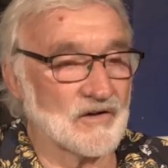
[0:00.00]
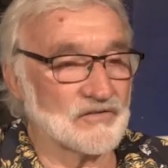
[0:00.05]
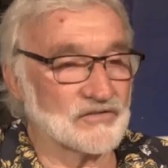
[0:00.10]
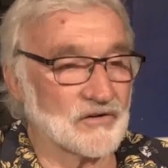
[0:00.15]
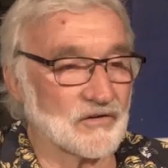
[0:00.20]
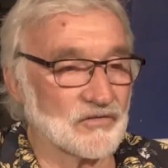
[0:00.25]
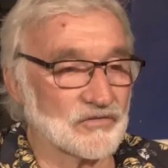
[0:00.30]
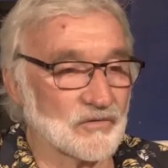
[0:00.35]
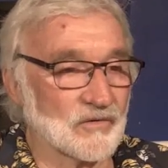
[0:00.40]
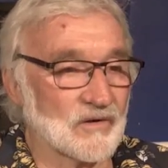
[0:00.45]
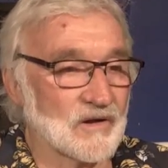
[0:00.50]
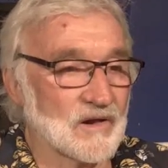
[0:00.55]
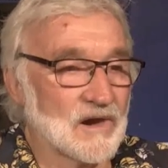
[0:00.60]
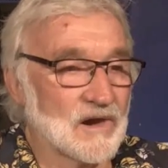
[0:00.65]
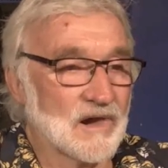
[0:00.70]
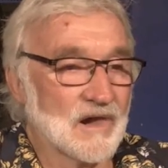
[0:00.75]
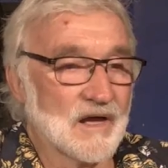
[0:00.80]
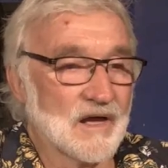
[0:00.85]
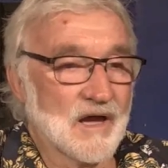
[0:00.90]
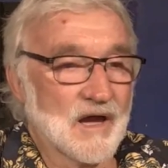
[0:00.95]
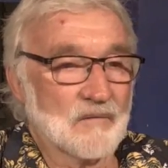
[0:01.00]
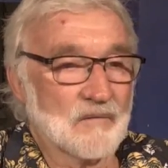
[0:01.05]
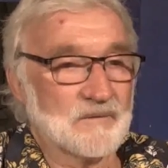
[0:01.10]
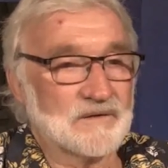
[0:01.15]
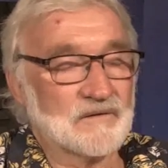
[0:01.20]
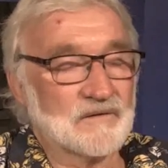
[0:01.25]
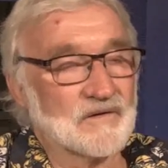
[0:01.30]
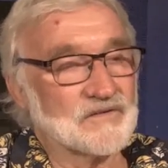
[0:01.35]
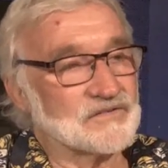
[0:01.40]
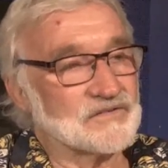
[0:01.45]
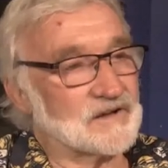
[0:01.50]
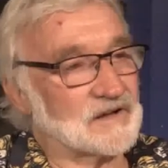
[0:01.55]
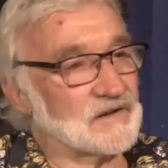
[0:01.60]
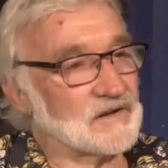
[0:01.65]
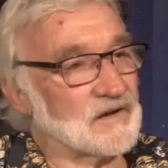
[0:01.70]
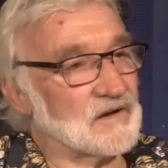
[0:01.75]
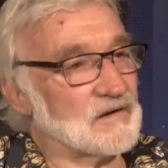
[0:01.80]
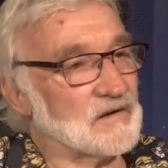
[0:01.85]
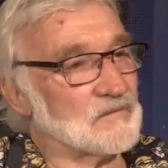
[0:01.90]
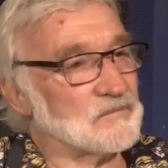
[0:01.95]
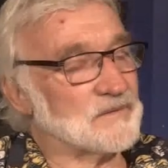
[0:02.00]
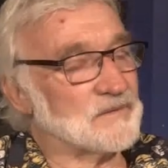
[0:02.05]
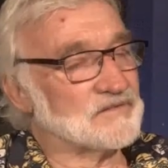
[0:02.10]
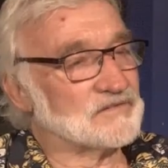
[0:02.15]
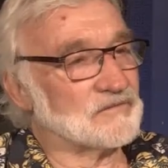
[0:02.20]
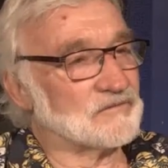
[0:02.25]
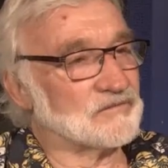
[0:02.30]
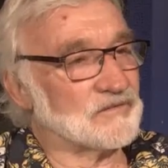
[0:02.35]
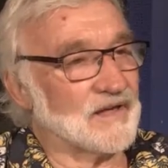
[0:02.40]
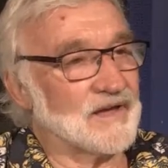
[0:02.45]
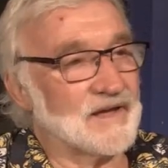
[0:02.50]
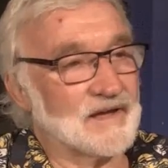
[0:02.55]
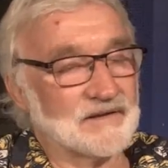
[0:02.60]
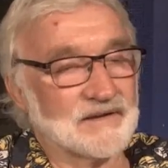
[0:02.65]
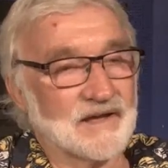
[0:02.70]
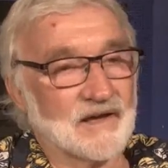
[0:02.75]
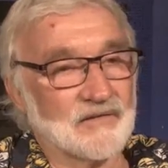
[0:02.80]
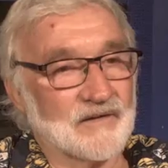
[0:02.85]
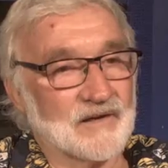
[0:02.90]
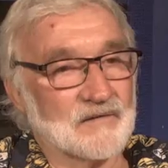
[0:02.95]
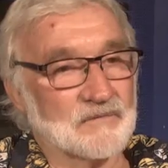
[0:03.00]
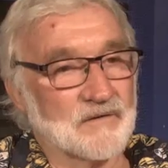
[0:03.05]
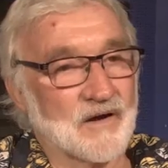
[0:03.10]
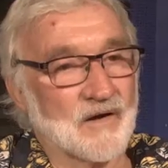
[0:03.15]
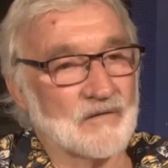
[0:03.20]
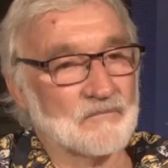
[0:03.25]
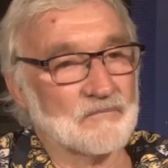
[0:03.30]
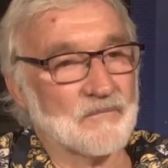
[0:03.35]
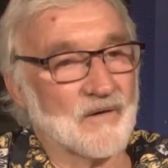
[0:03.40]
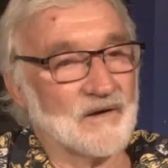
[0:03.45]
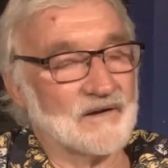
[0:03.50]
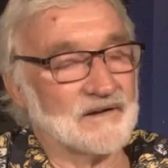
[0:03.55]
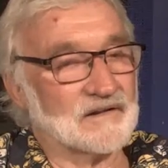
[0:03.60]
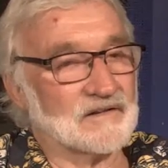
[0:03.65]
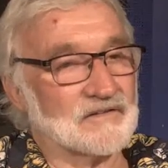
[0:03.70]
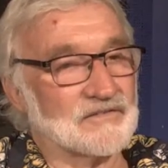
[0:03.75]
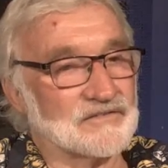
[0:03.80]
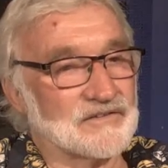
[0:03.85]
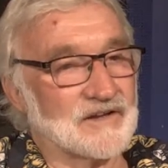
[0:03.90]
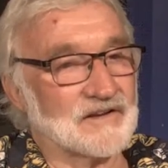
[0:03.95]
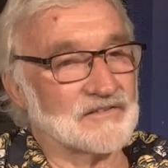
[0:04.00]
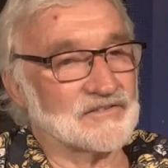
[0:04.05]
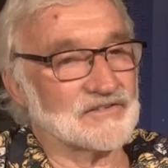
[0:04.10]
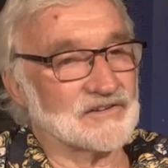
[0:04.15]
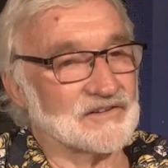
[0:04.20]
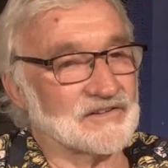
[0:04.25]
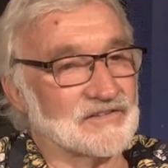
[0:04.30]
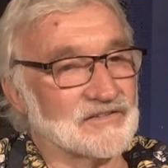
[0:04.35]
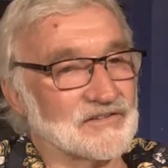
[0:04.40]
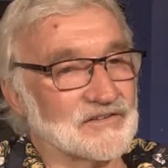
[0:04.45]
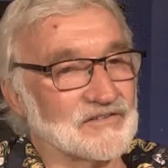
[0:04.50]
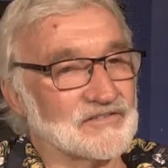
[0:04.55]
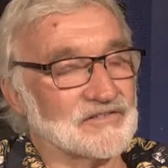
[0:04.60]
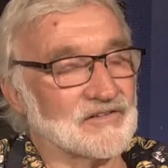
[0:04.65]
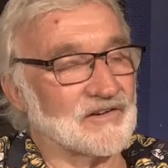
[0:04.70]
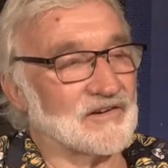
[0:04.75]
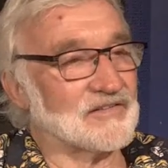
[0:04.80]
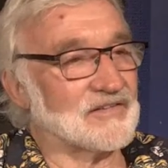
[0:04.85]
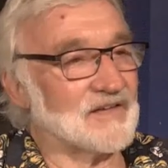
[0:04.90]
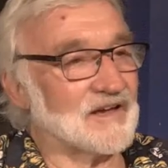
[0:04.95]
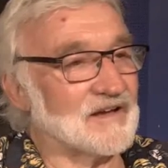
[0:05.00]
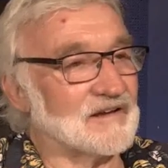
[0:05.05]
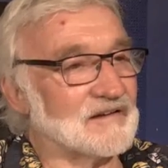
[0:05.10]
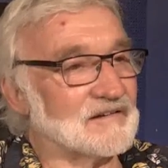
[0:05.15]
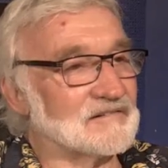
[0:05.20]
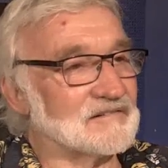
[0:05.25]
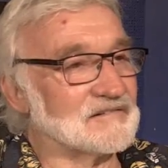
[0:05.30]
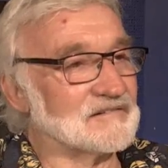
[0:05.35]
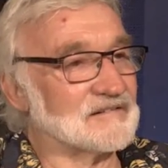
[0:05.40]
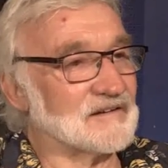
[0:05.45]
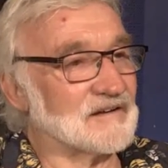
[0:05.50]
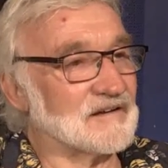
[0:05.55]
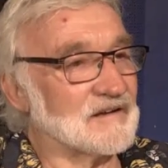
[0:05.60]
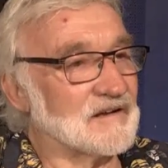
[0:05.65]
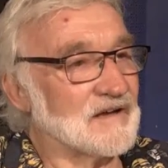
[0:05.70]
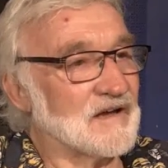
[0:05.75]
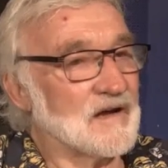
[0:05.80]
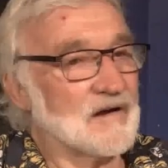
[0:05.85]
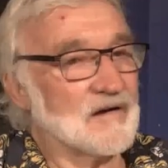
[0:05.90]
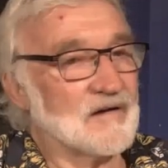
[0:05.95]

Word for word: skies. So I thought it'd be nice to get a, a piece of land out there, of going by a little section and things like that. And uh,